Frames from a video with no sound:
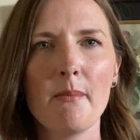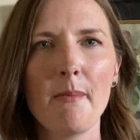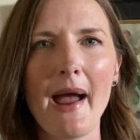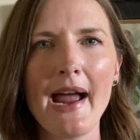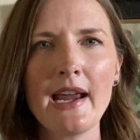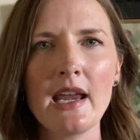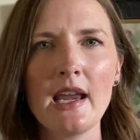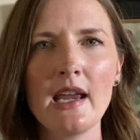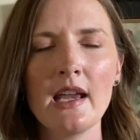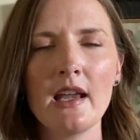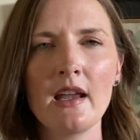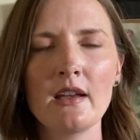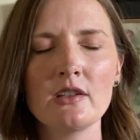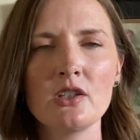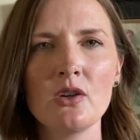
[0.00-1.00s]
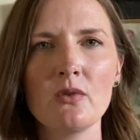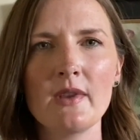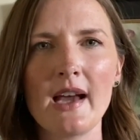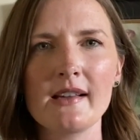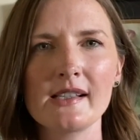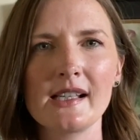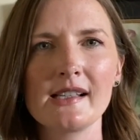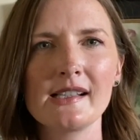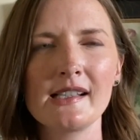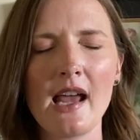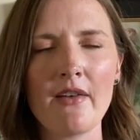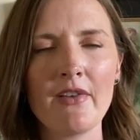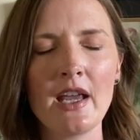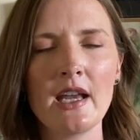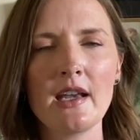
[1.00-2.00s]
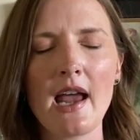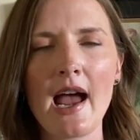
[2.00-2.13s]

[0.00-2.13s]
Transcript: back in 2007.